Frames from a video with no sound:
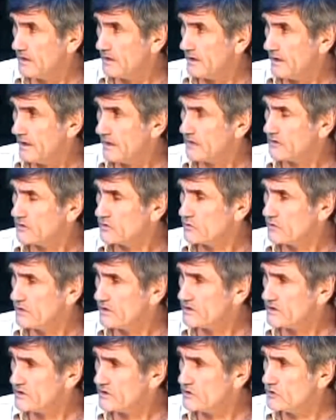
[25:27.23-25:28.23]
and trusts
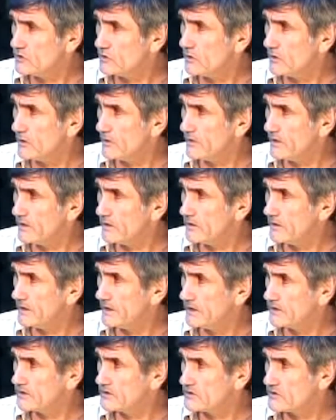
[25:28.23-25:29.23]
that you are equally
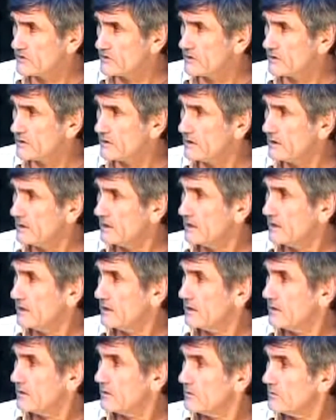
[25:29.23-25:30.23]
concerned
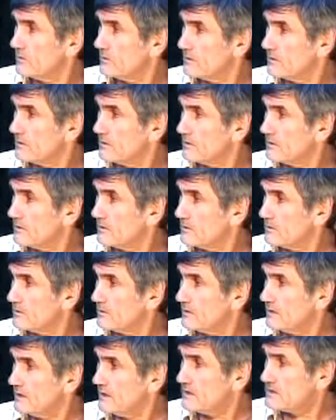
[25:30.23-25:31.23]
with
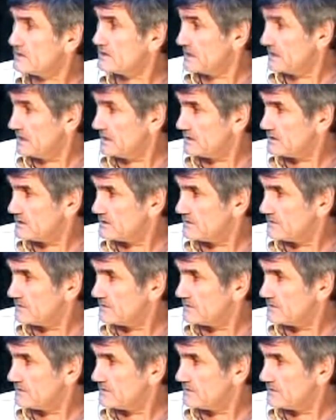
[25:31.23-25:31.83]
his needs.